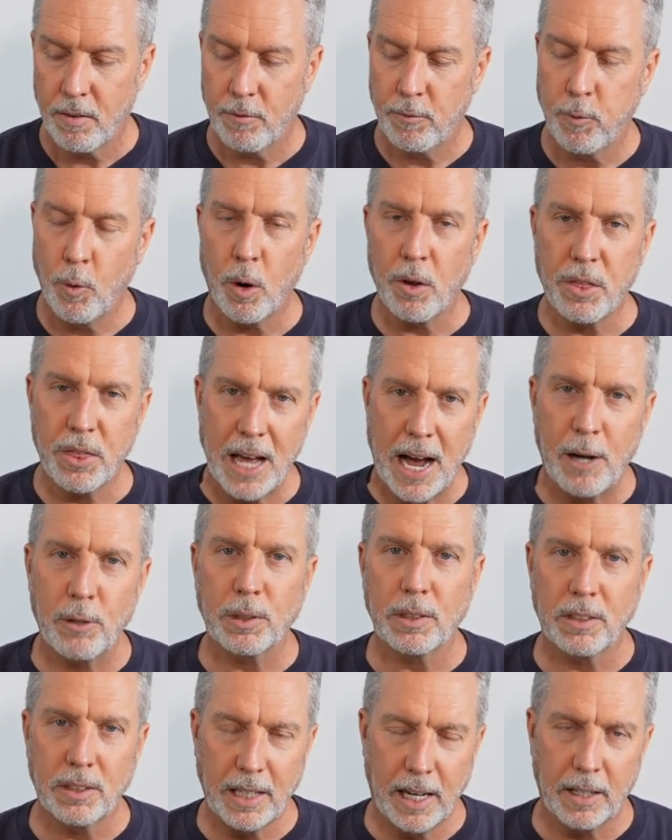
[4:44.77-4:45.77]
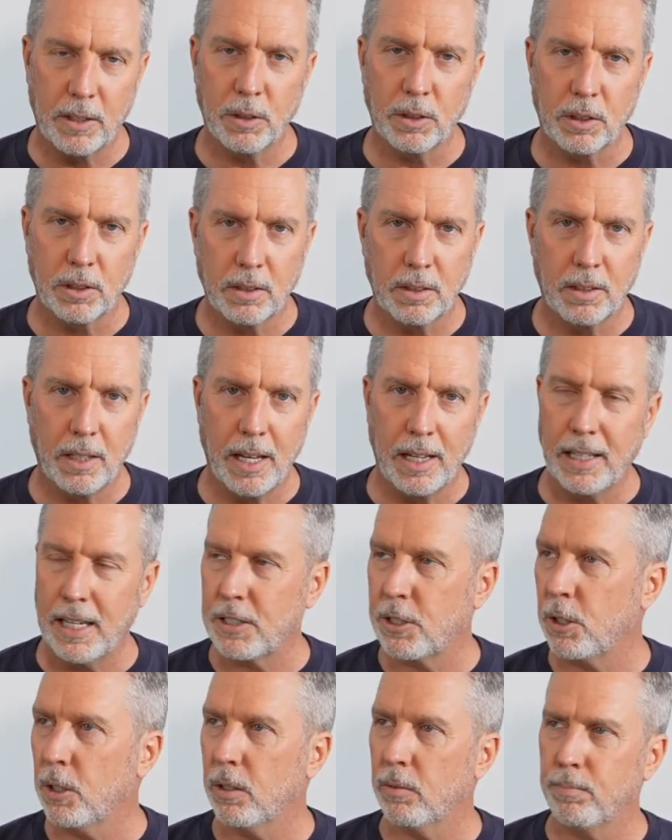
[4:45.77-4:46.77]
four thousand cycles,
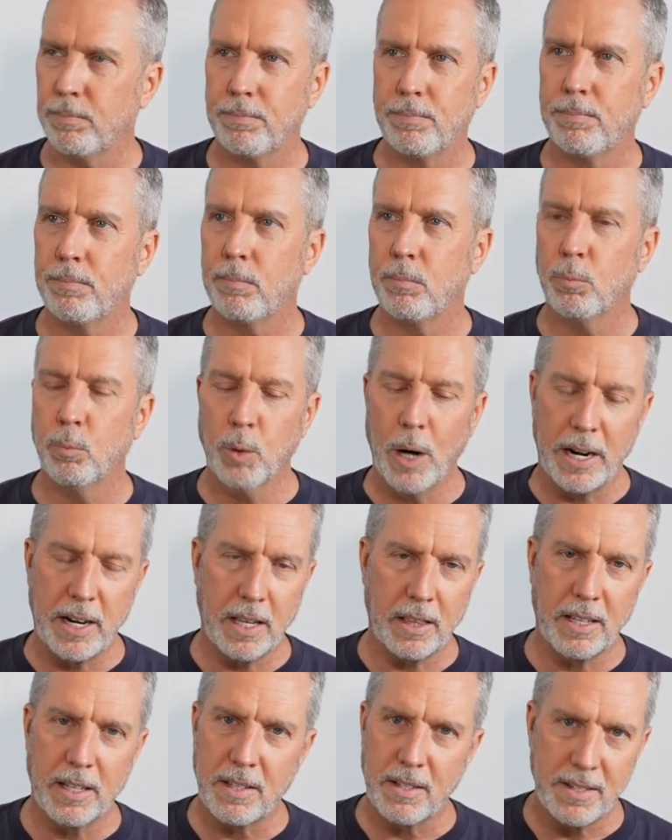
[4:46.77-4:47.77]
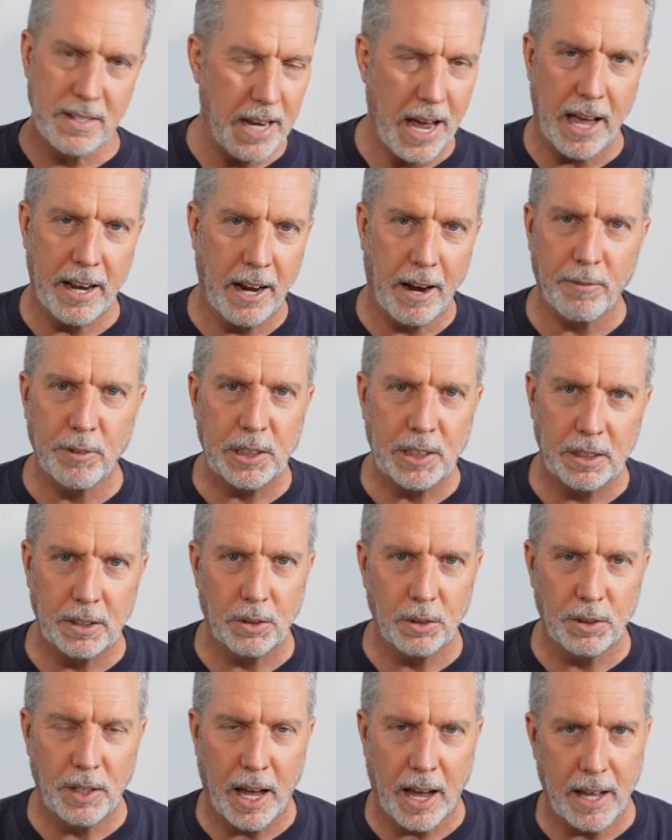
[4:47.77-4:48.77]
unless you're running this dead every
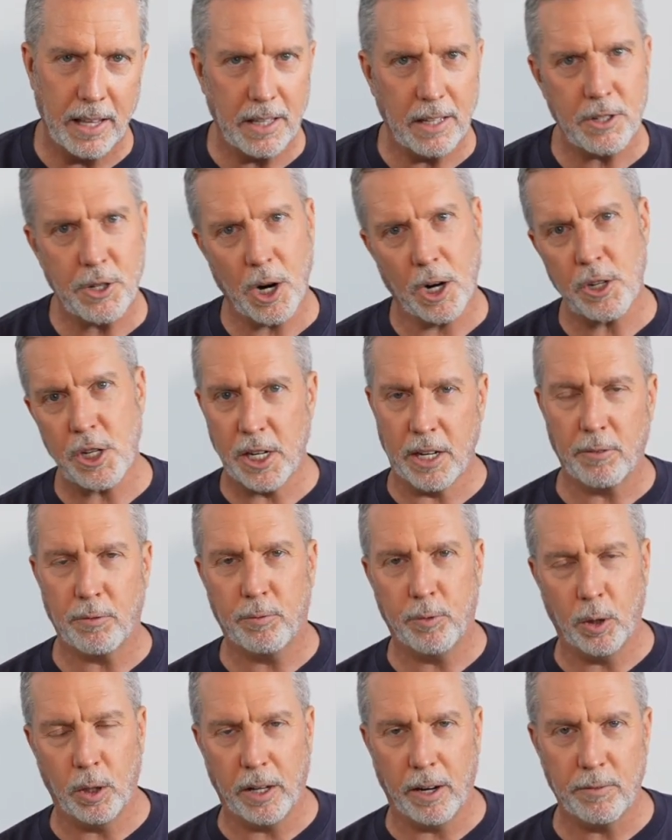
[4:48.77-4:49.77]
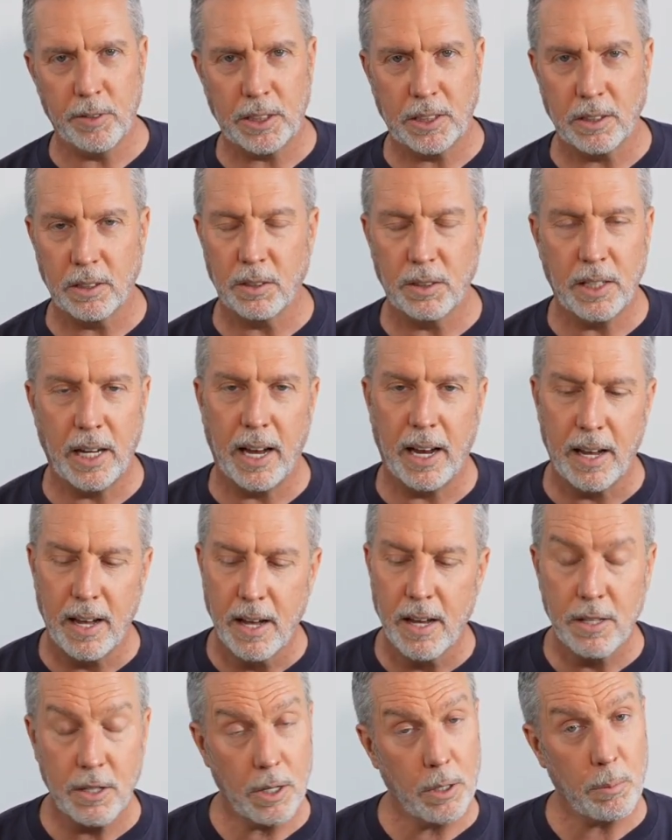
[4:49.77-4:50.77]
single day and then charging it full every single day,
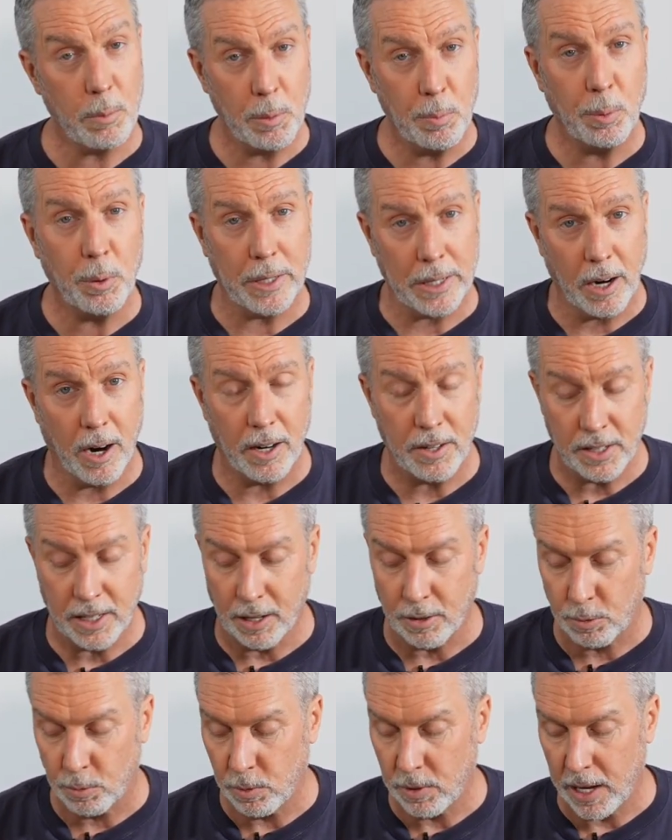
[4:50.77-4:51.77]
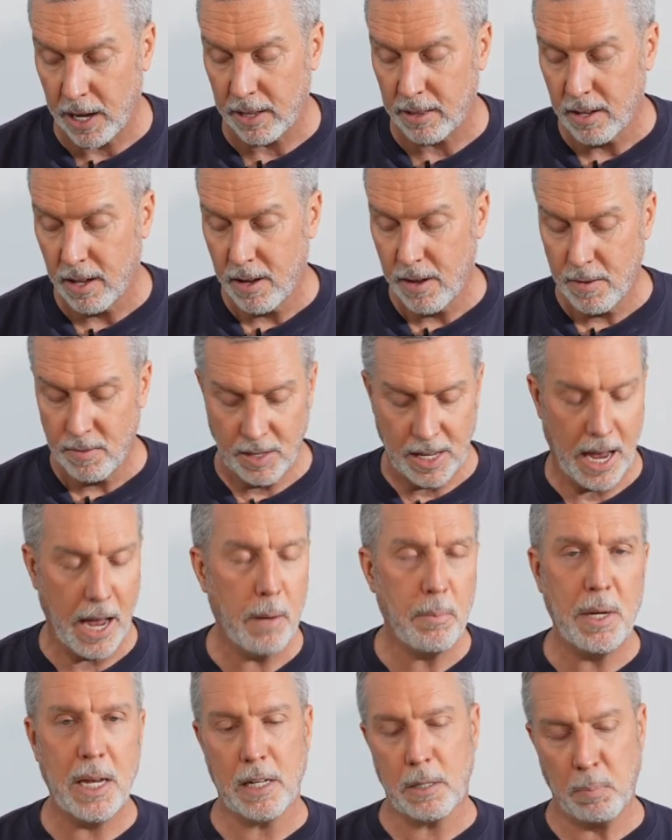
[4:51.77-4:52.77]
it's going to be pretty hard to get through that. The
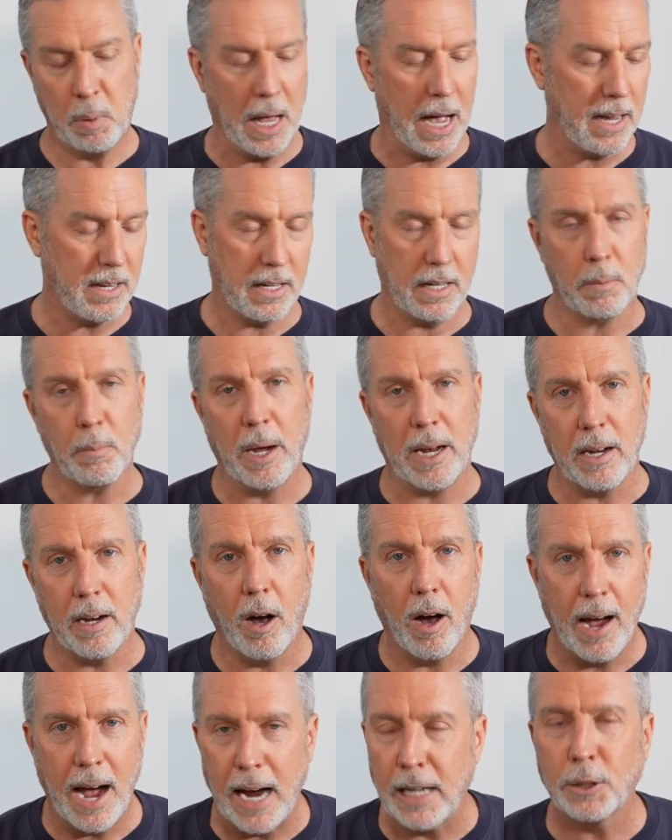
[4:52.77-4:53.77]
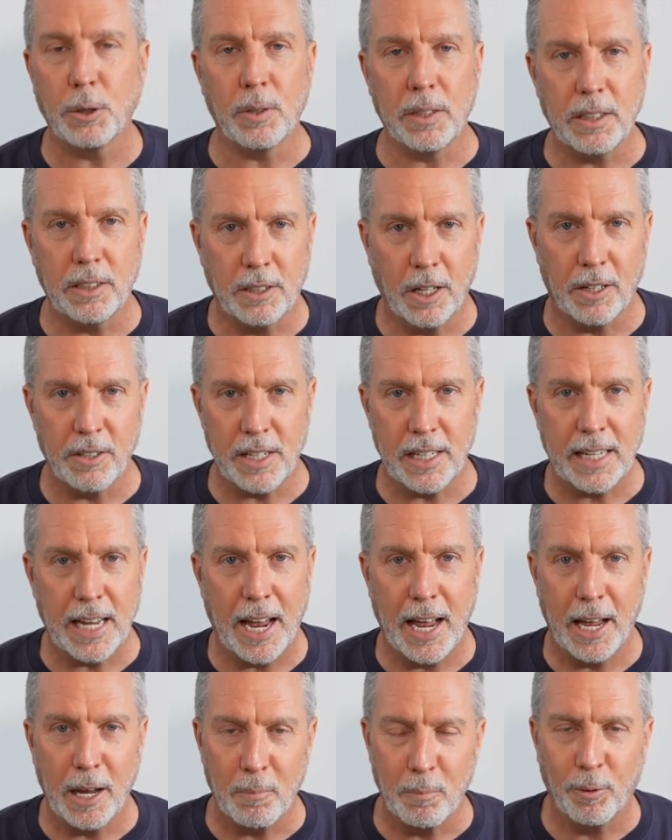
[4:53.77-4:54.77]
A B S plastic might actually start
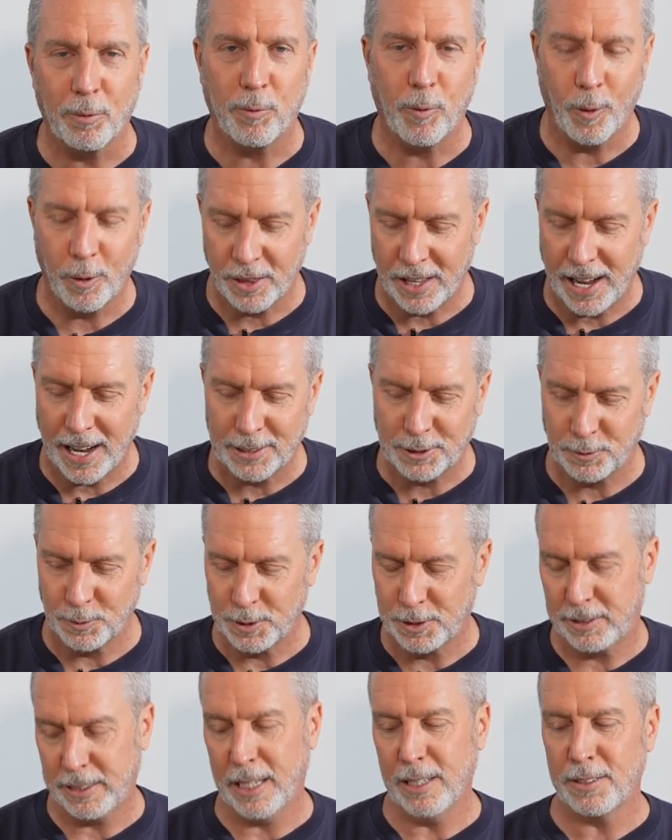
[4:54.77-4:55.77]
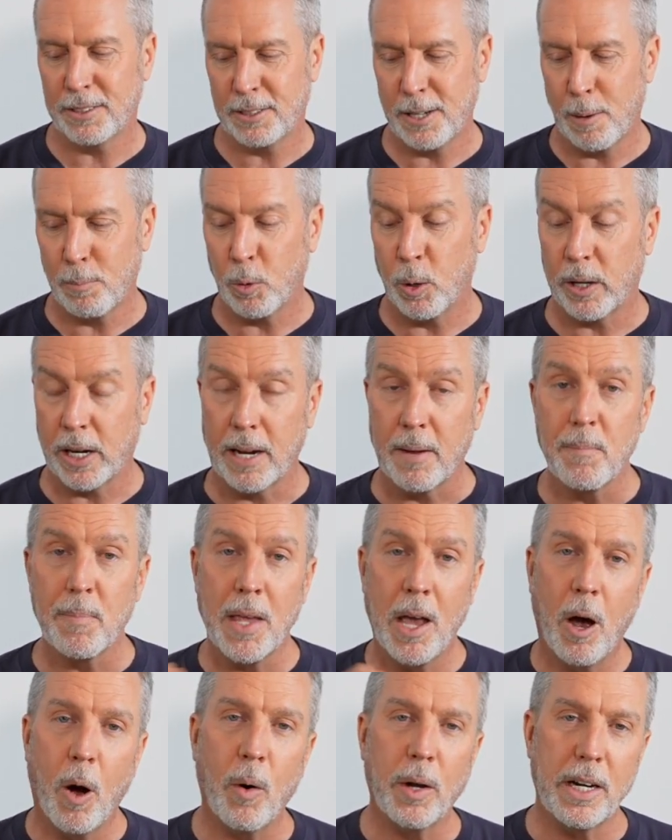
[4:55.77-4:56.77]
decaying before the actual cells stop working.
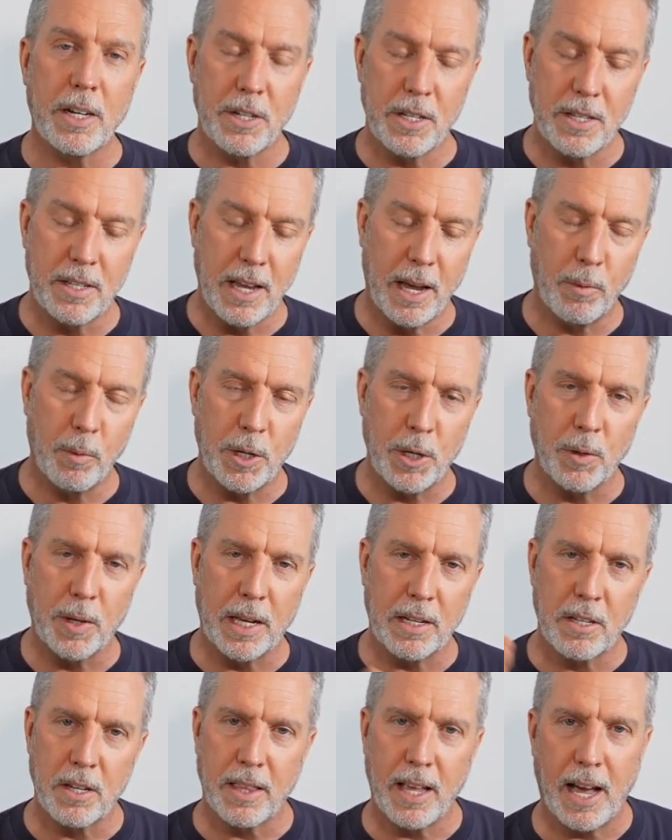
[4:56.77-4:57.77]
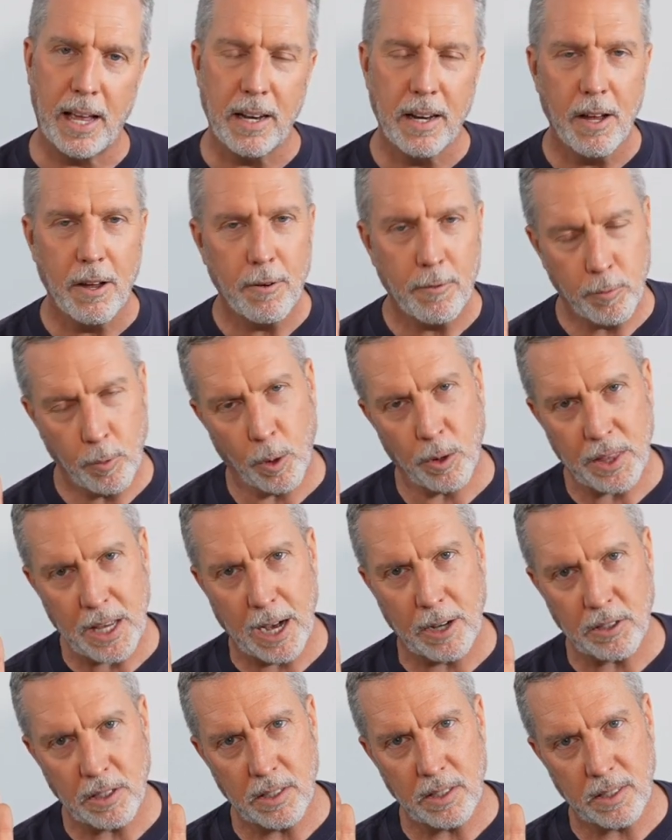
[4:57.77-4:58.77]
Oh, and I should say, when you get to that four
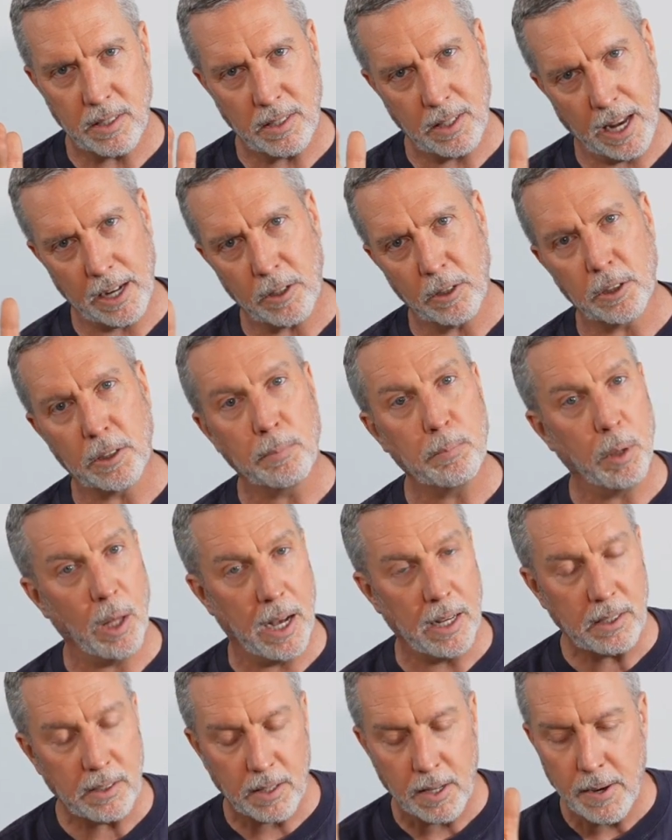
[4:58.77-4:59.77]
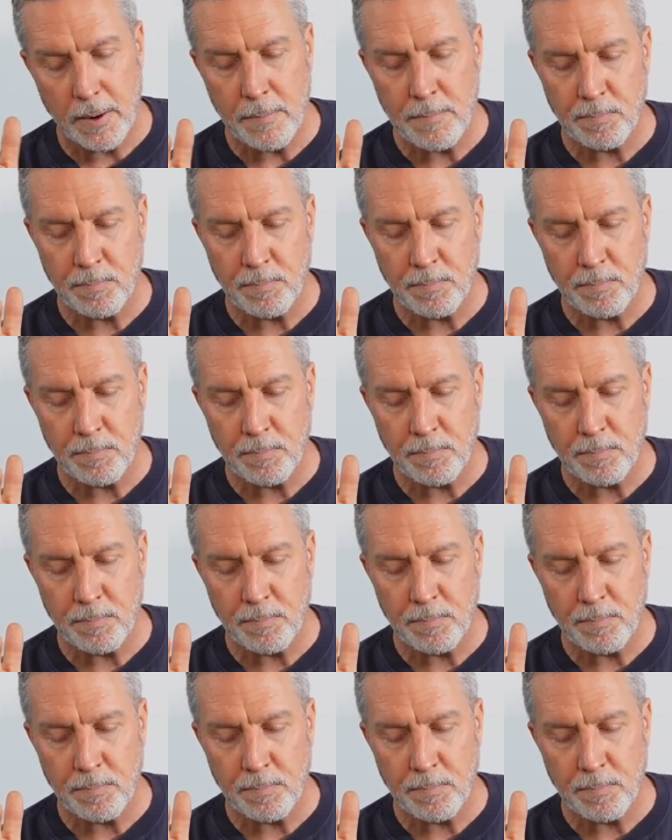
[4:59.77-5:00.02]
thousand cycles plus,